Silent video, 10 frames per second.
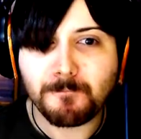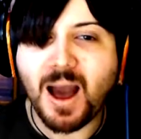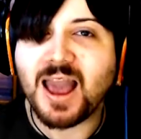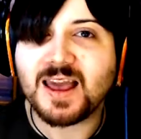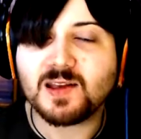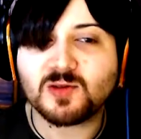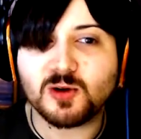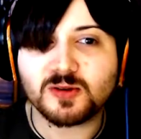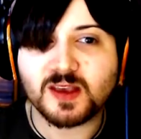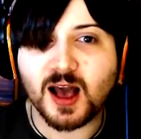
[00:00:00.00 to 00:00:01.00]
I hate
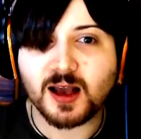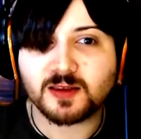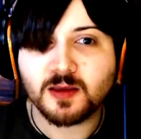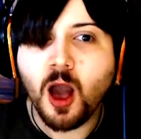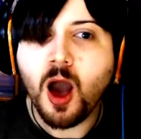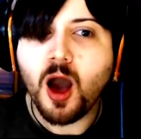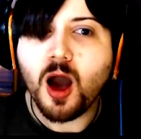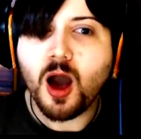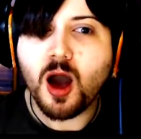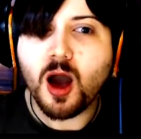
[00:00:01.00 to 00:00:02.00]
those guys.
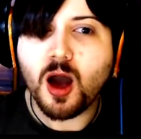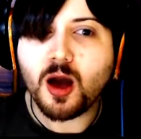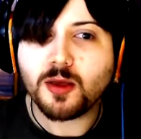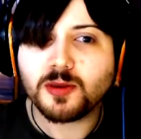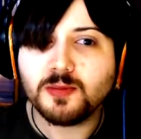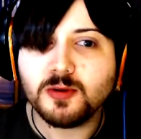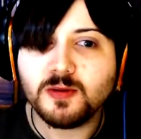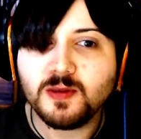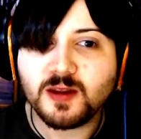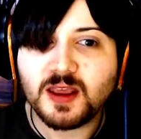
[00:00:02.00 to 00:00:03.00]
The
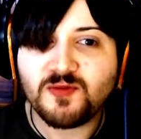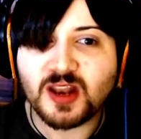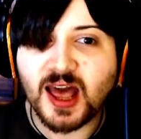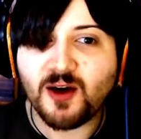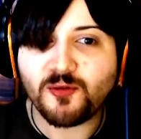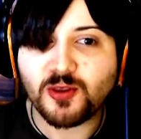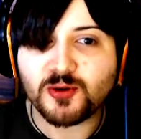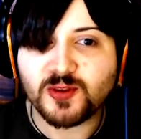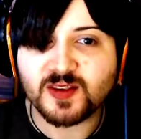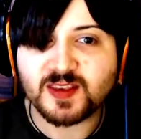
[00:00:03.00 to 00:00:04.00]
moon's not even halfway
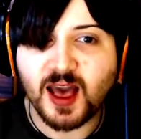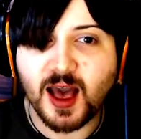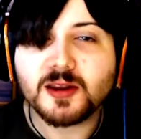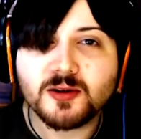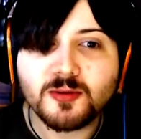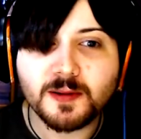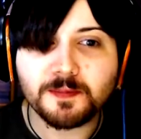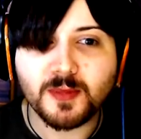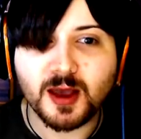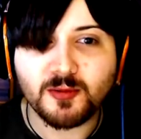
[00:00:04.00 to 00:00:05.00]
through the sky. You know what?
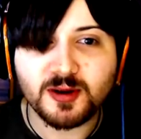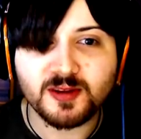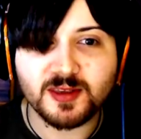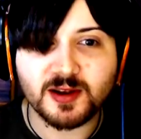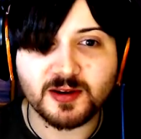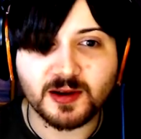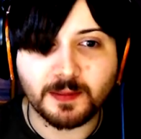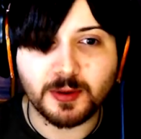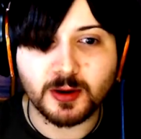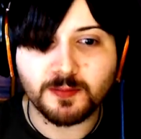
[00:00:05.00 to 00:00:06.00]
I want to set out in our
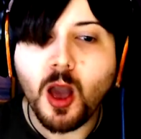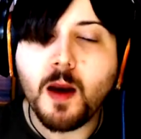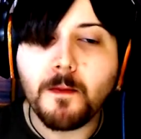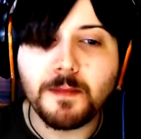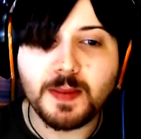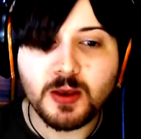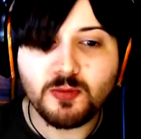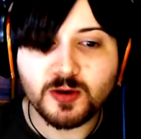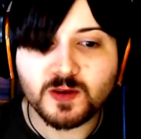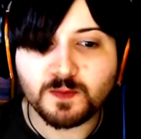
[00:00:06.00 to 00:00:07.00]
boat. Maybe
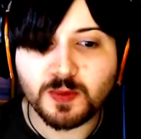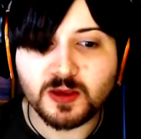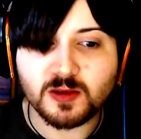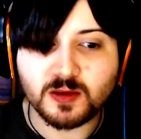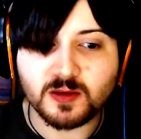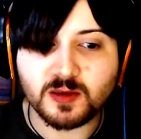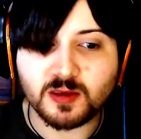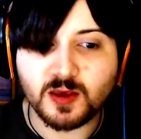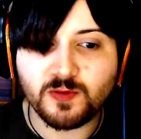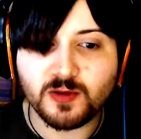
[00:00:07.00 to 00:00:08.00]
we're especially
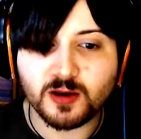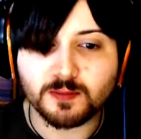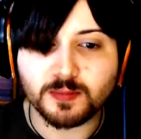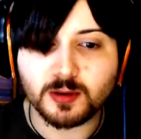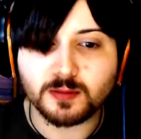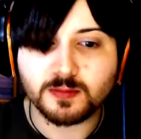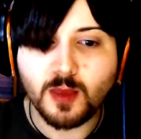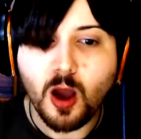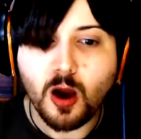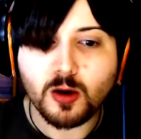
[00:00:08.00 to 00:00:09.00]
safe in our boat.
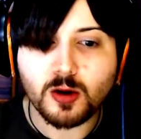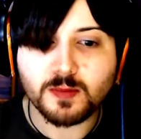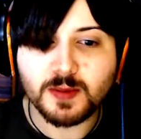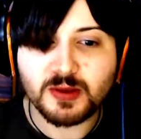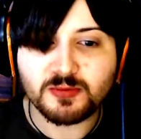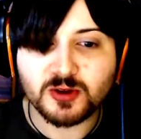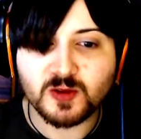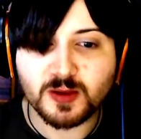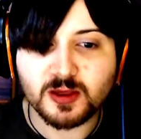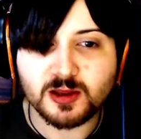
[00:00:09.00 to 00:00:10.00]
Or maybe we're
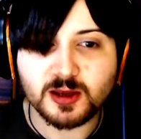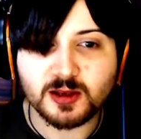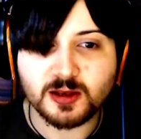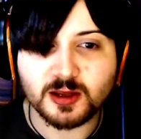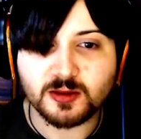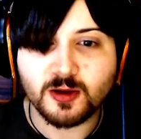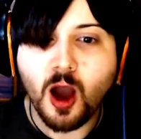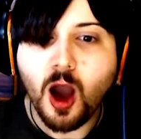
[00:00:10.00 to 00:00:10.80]
especially in danger.